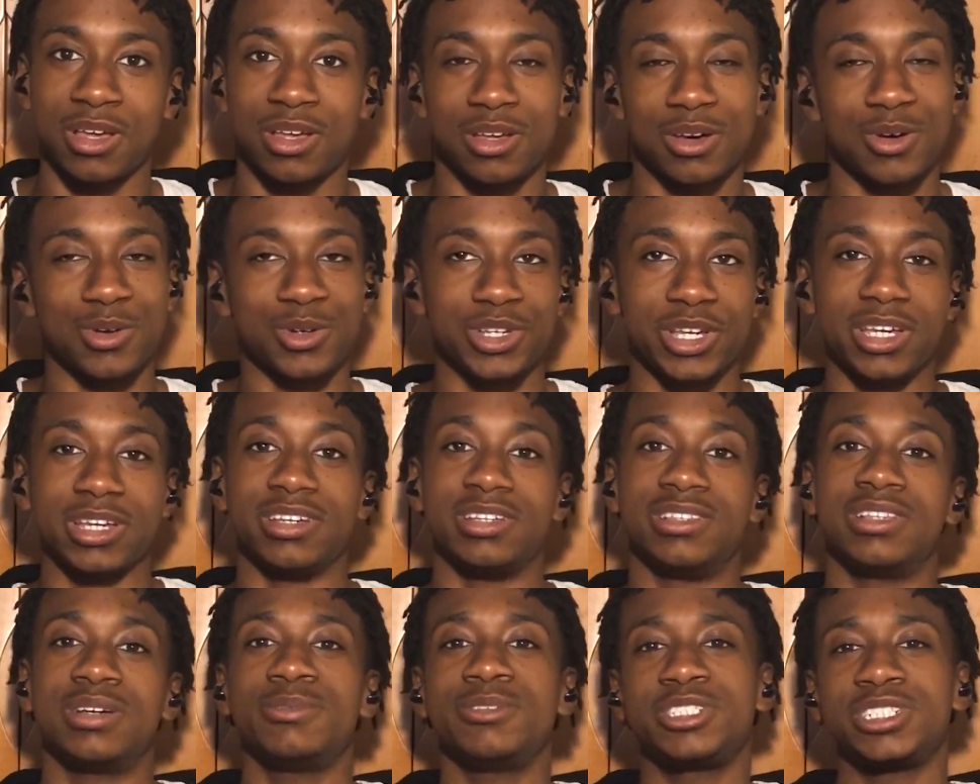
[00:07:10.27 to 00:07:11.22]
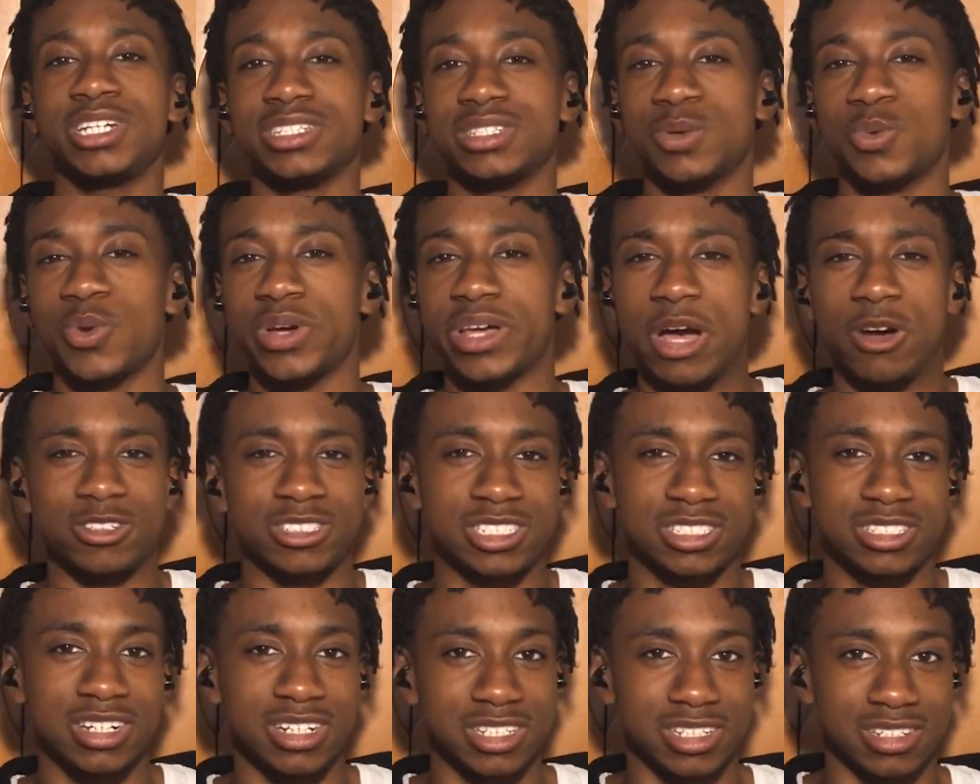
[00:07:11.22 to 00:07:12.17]
Okay, let me check the way I was
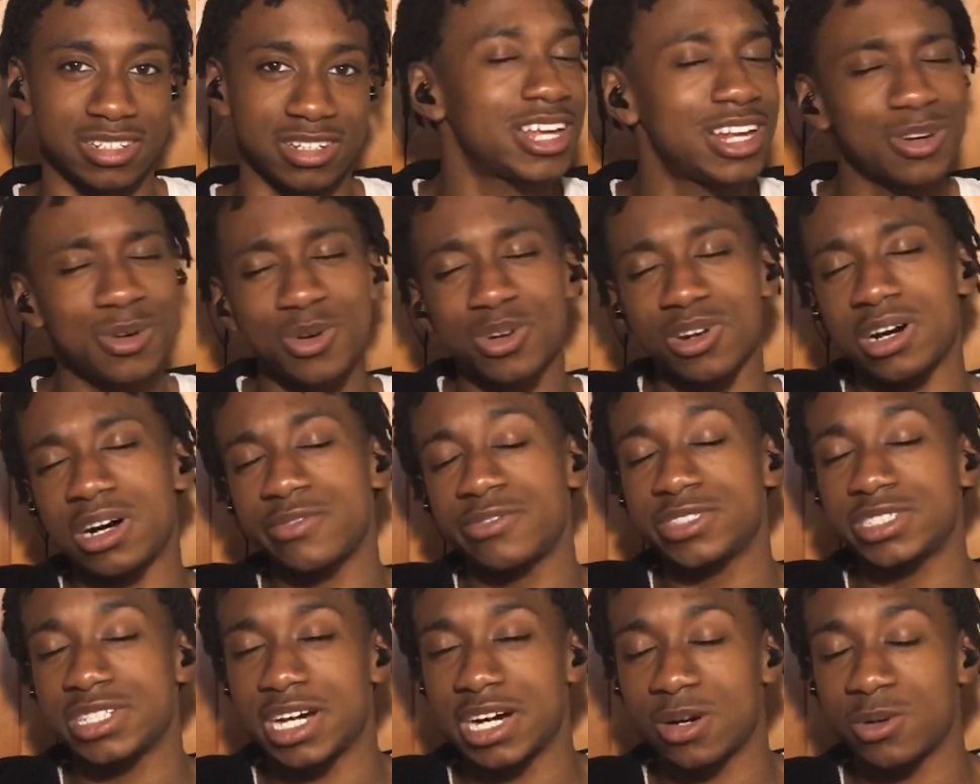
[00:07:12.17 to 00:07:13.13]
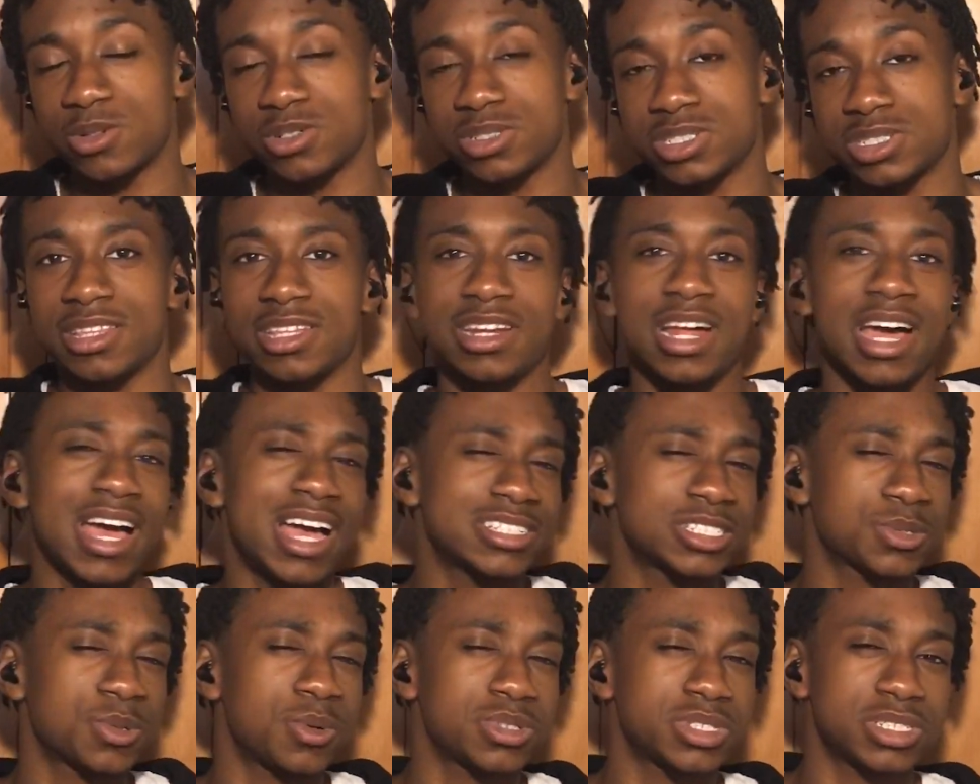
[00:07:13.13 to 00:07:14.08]
studying. Did I go to office hours? Did I ask
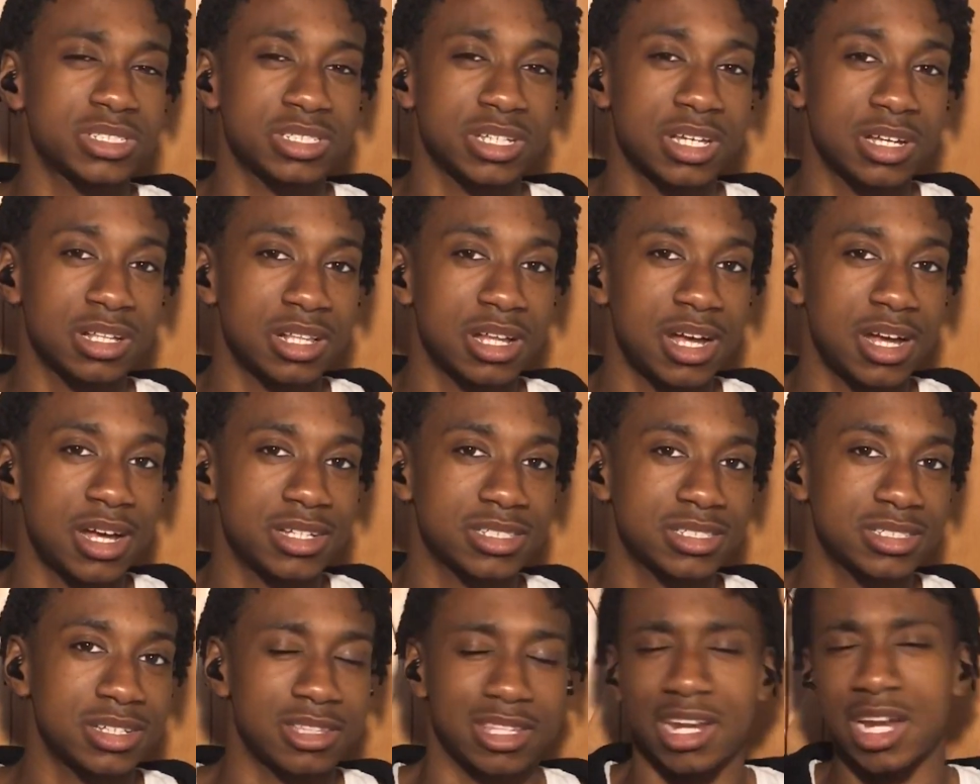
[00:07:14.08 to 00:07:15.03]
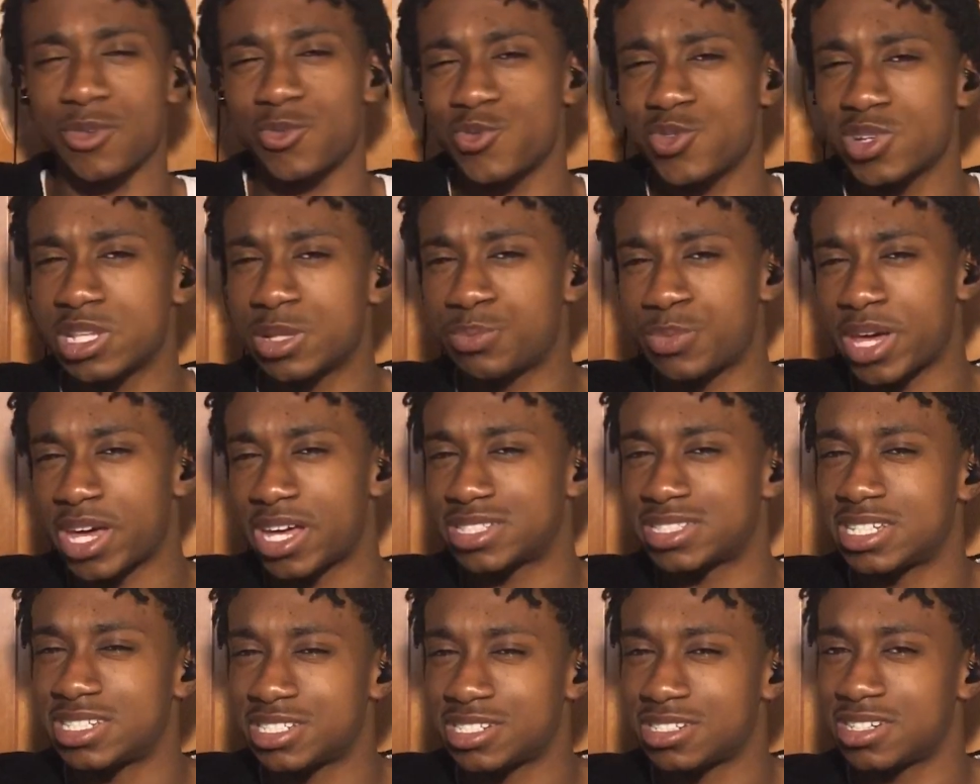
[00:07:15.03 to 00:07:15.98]
questions in class? Did I really pay
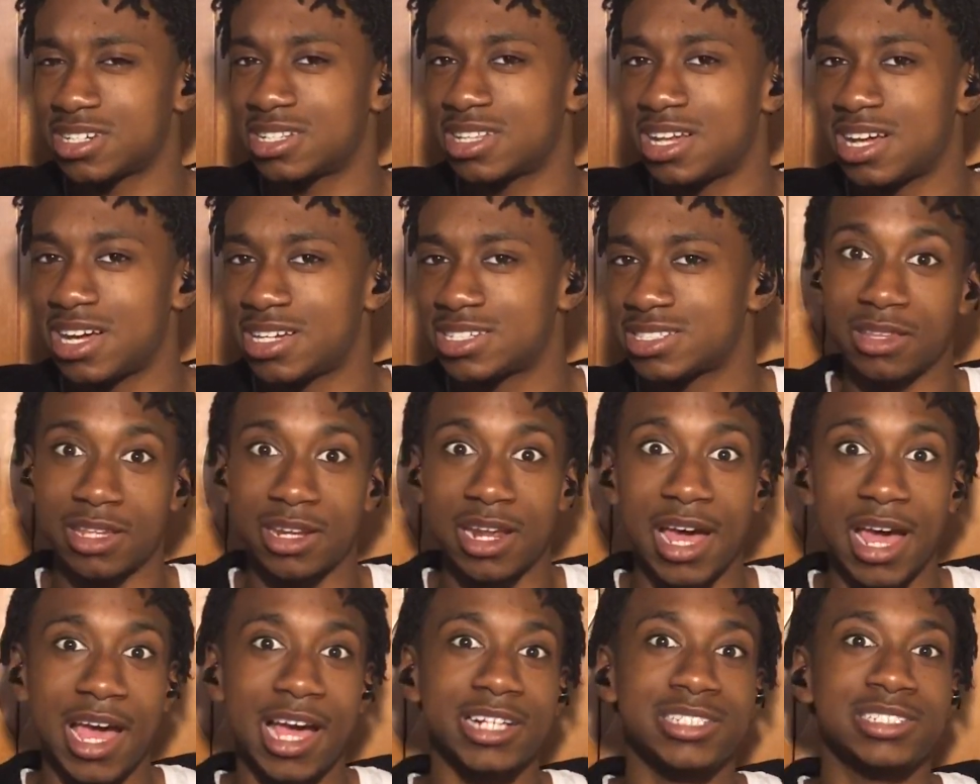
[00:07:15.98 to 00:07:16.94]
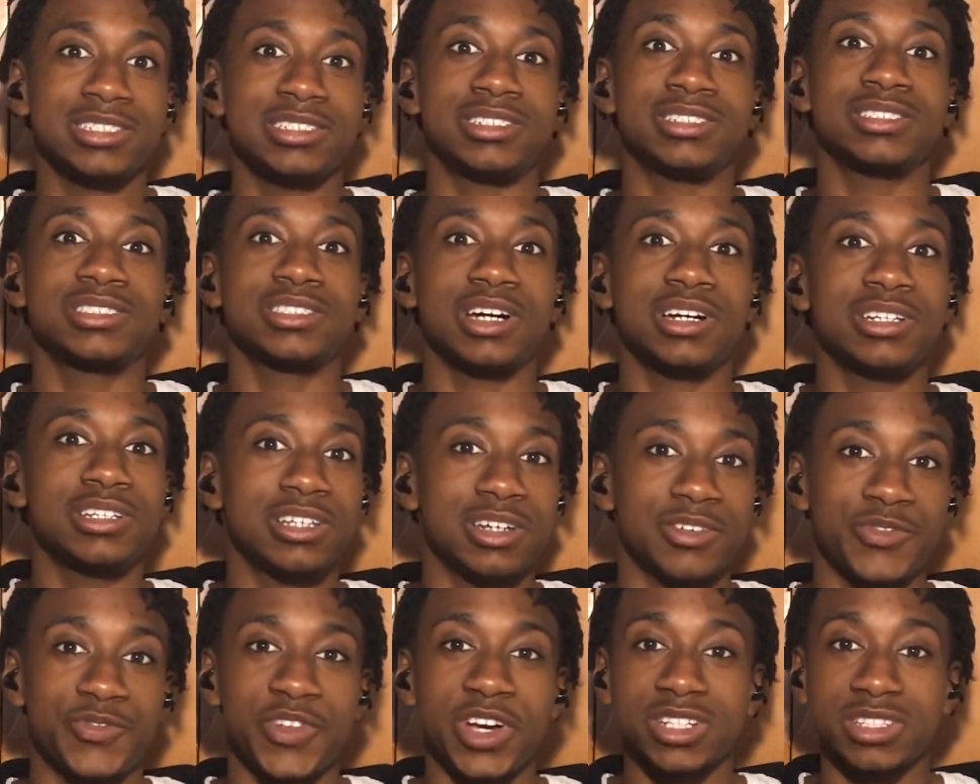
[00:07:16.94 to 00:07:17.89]
attention in class? Did I actually study
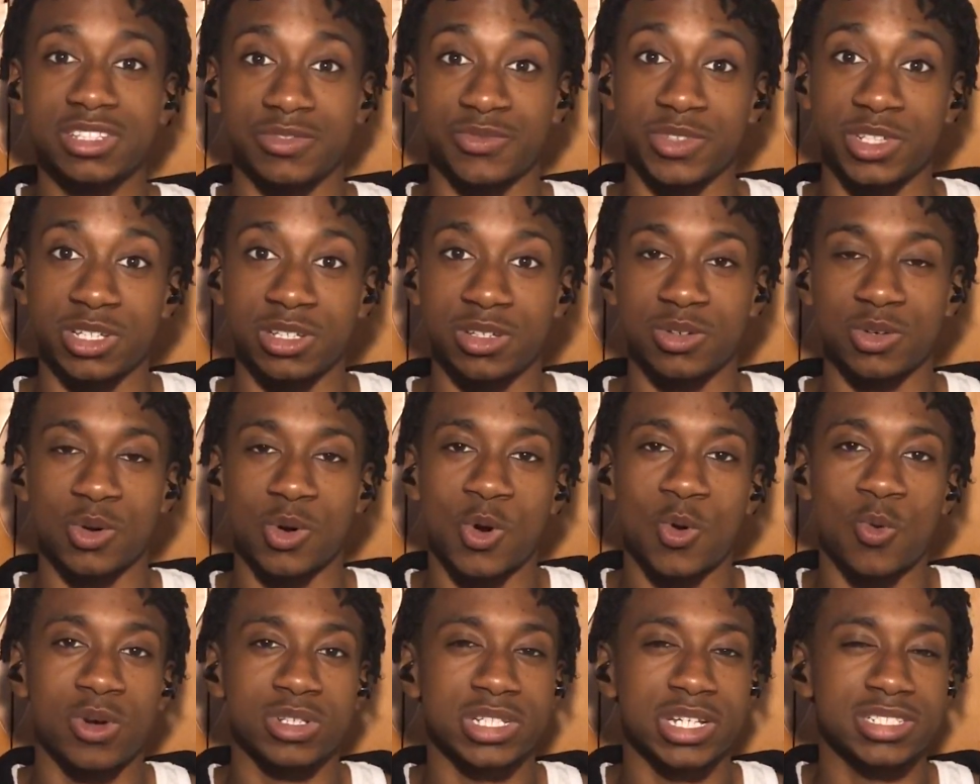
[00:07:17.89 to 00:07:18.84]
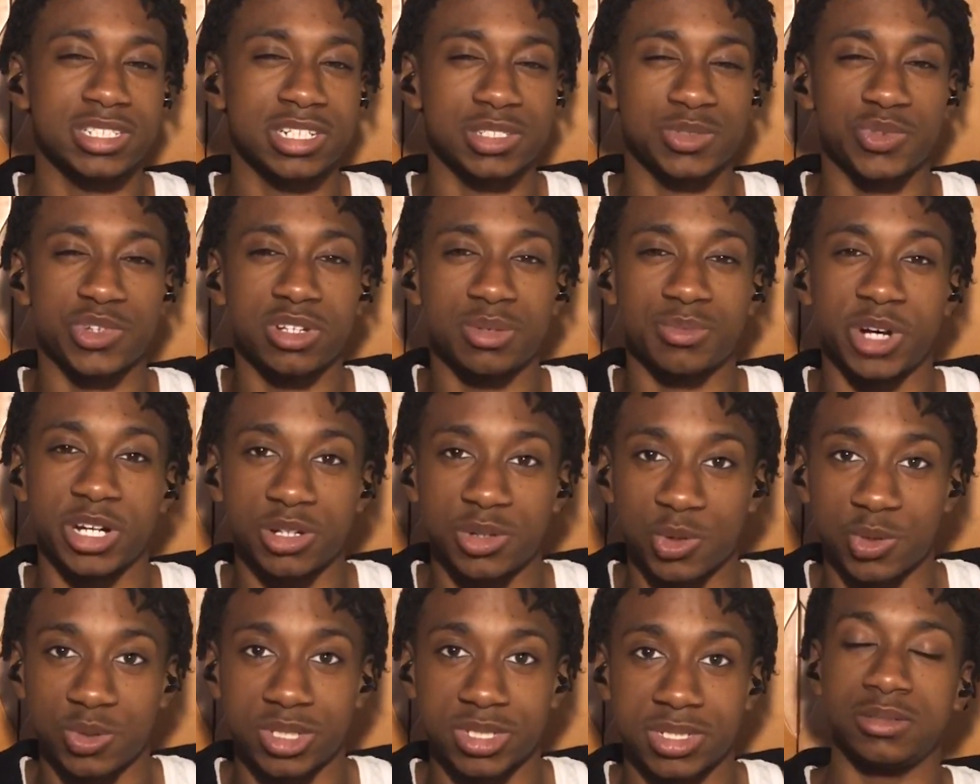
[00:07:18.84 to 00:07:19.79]
effectively? Or was I just reading my
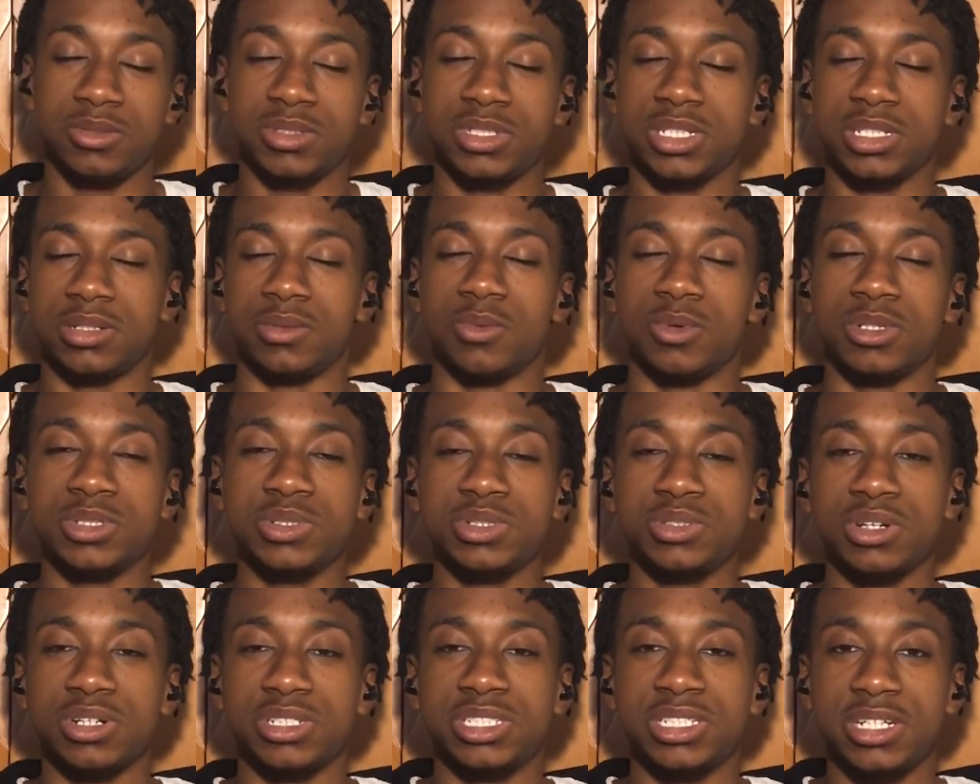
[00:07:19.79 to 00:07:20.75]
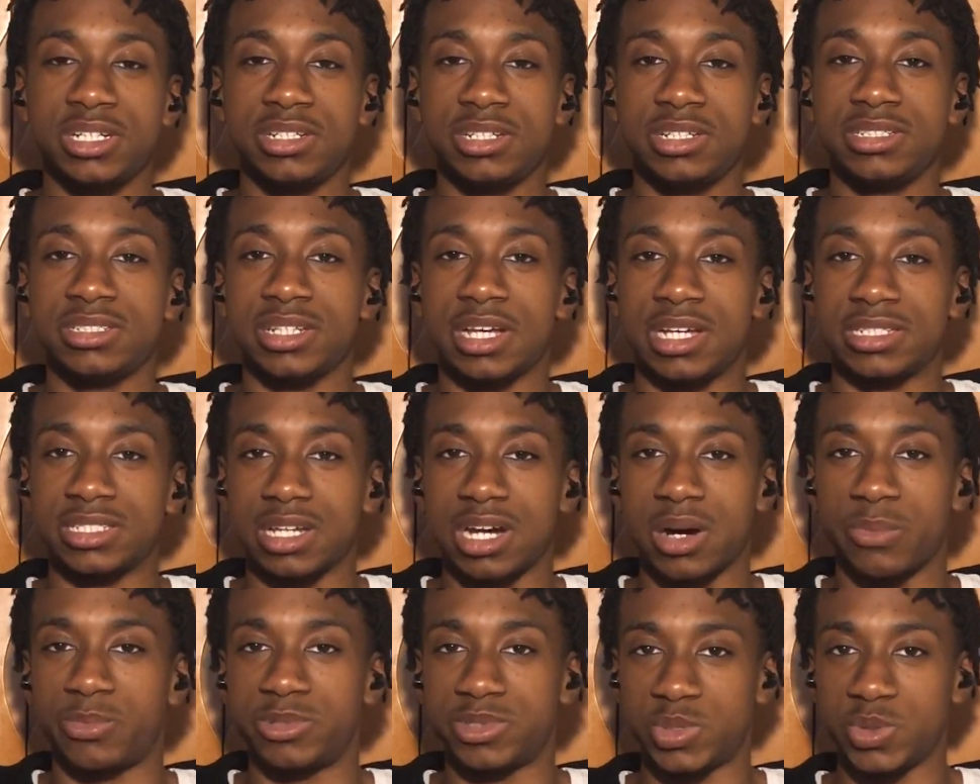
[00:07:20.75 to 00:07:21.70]
notes? You see, once you start seeing these as
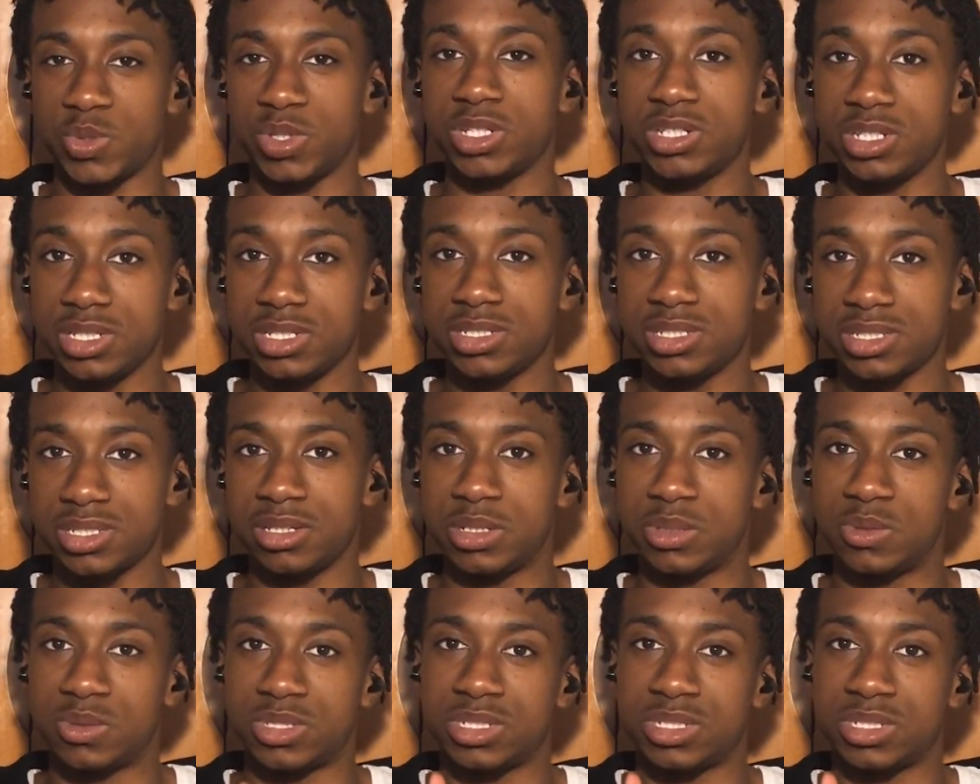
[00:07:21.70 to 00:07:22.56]
opportunities, you'll